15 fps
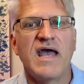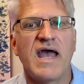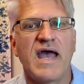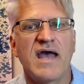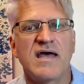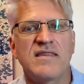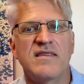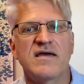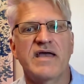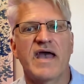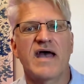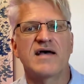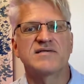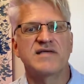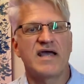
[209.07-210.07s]
and the
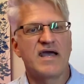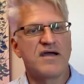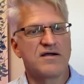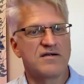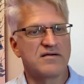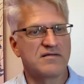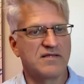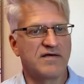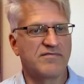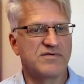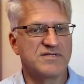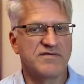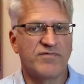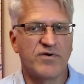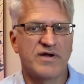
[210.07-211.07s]
gas-air
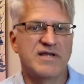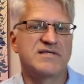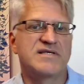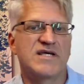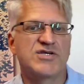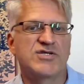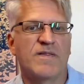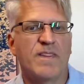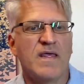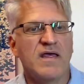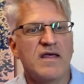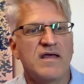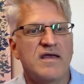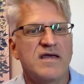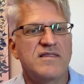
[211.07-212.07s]
levels of organization
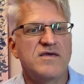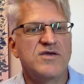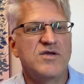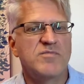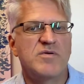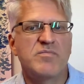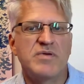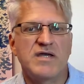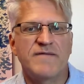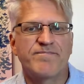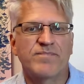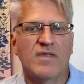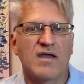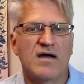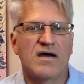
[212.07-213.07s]
in the human being
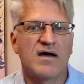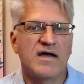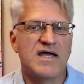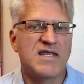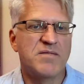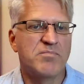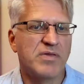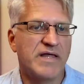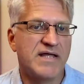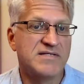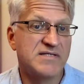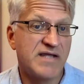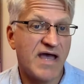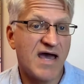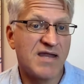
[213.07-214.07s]
and in
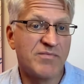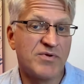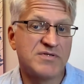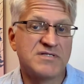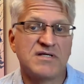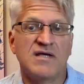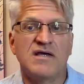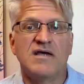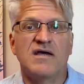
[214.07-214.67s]
plants and animals.